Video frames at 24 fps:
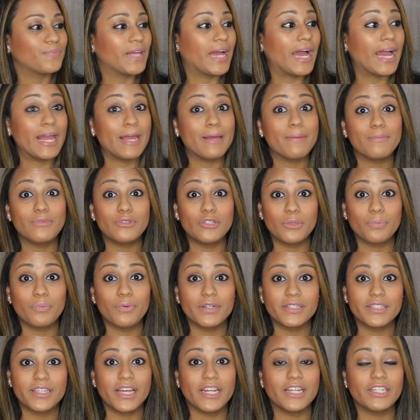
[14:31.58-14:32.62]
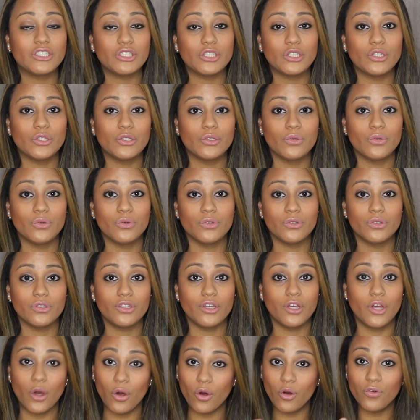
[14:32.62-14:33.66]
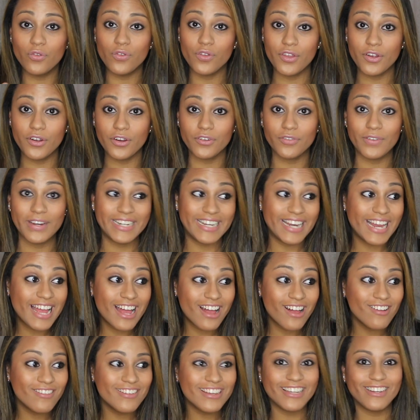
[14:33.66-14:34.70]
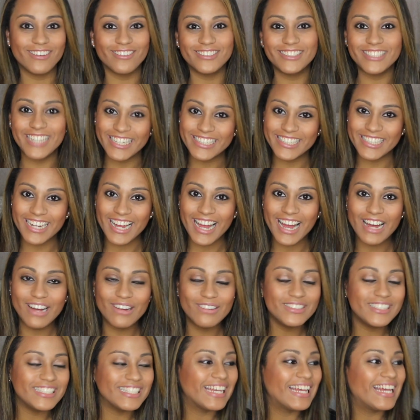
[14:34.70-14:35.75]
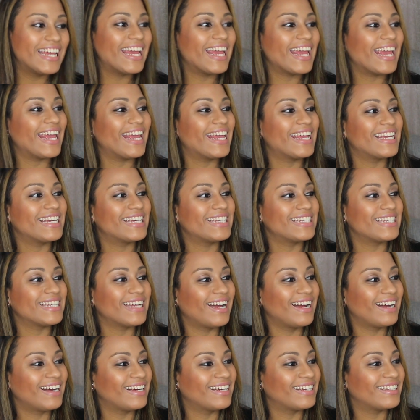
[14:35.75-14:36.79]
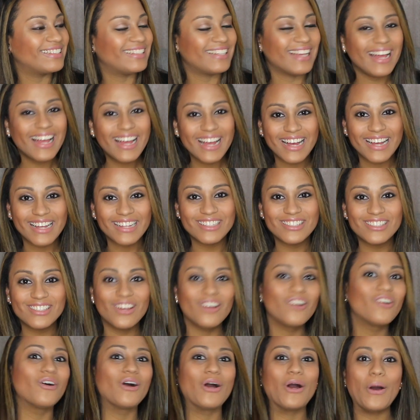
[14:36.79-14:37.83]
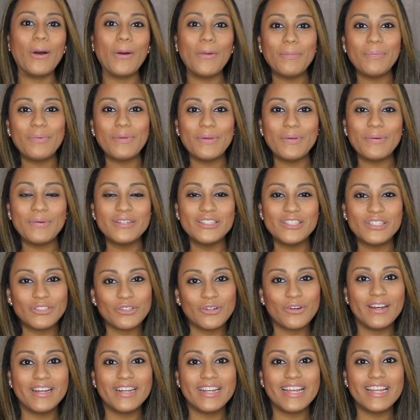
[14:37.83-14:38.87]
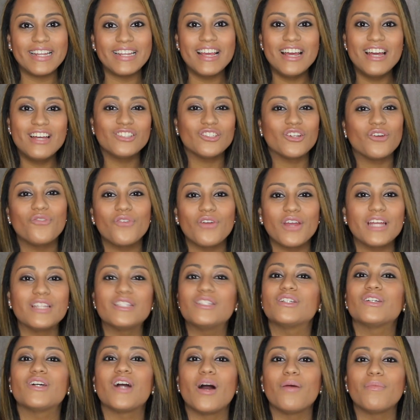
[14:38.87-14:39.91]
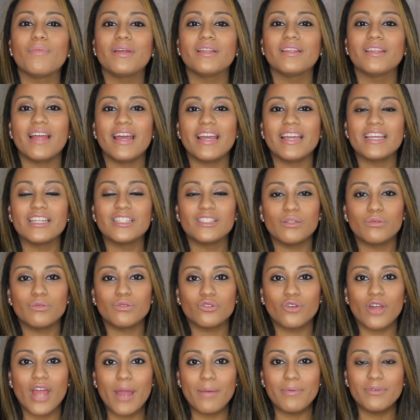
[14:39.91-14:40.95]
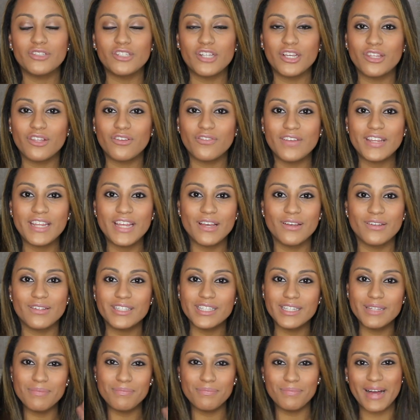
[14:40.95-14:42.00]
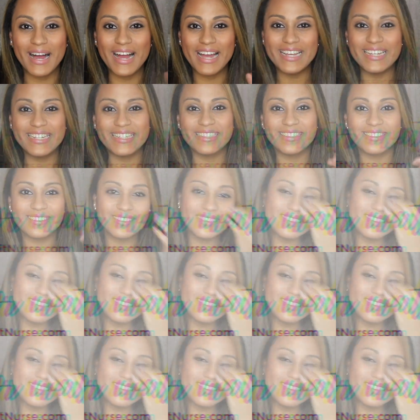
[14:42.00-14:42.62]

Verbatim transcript: am super excited to go over there right now and go check it out. And yeah, so I hope you enjoyed it. Don't forget to comment, like, and subscribe, and share the videos. Bye.